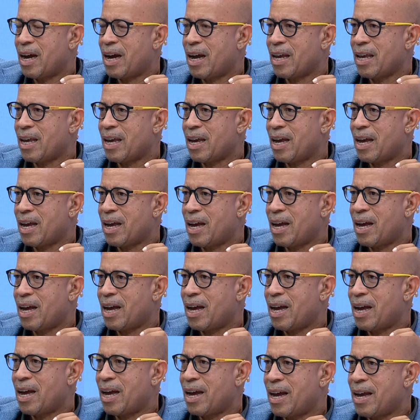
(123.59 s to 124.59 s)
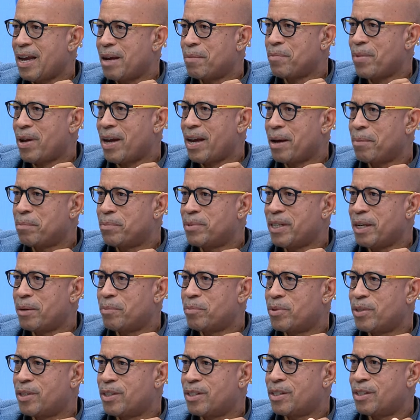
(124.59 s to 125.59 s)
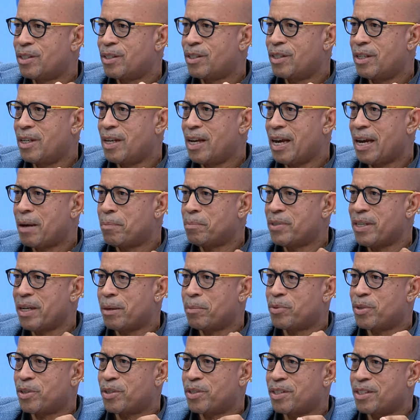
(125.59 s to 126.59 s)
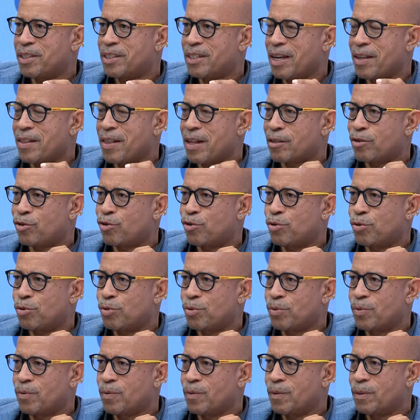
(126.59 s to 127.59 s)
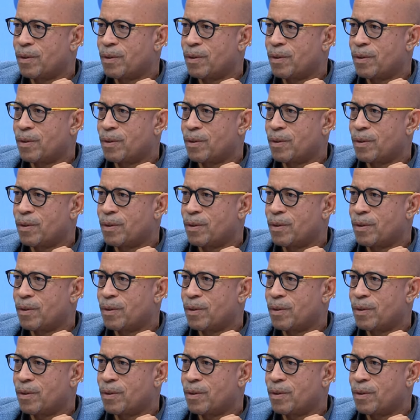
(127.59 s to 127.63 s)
I, I am. I am tempted. I am tempted to say that's true.